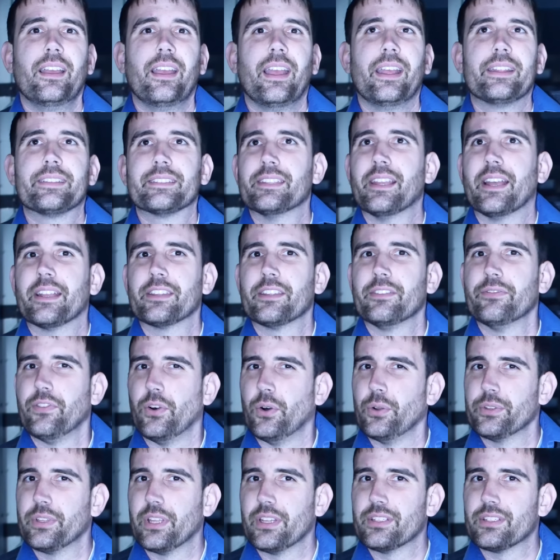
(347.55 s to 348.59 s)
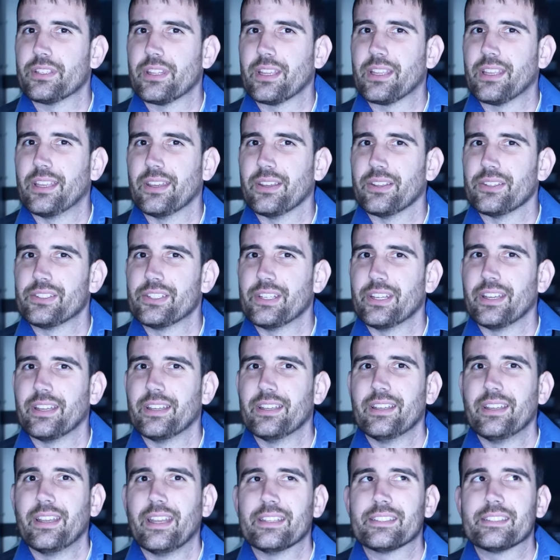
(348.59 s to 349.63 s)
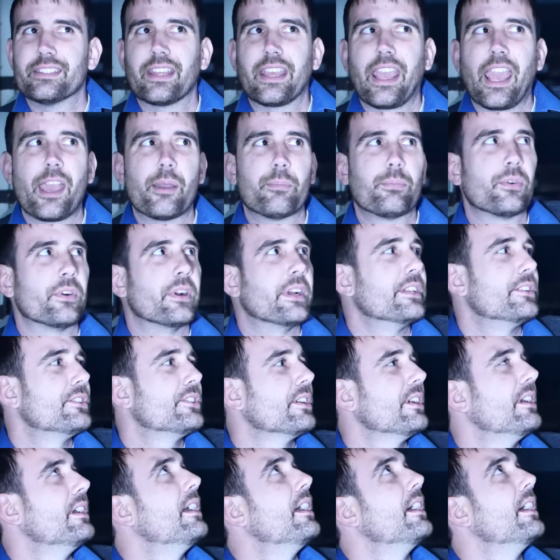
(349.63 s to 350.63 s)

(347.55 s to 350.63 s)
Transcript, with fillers: It's not the voltage that kills you, it's the amperage.